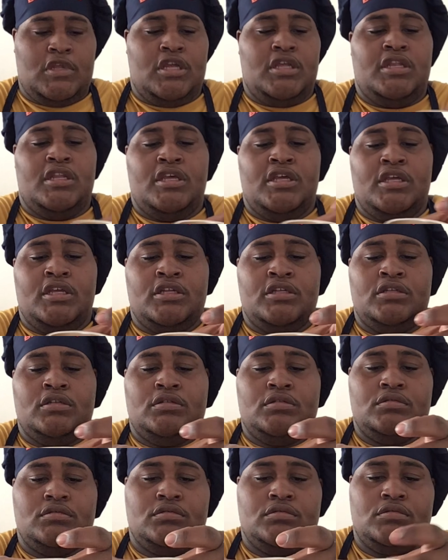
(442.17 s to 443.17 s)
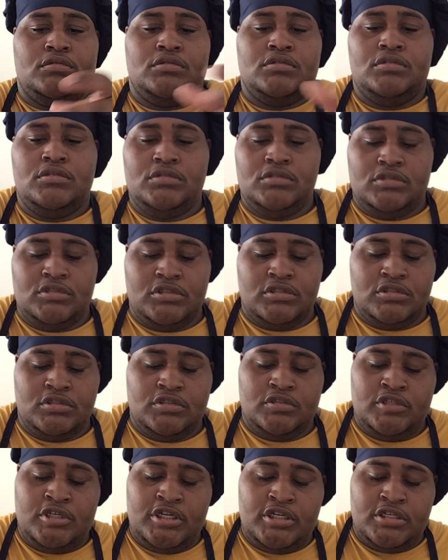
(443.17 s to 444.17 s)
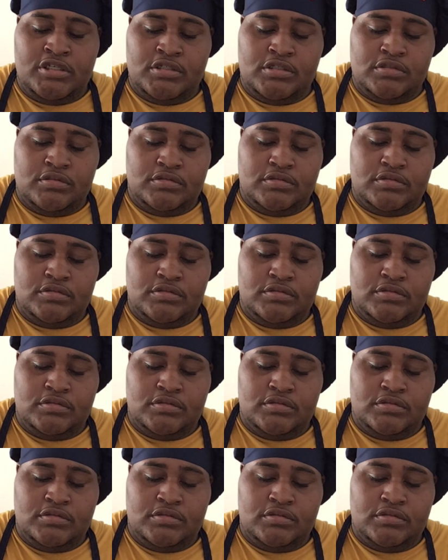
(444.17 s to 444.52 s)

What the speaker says: And then ginger ale.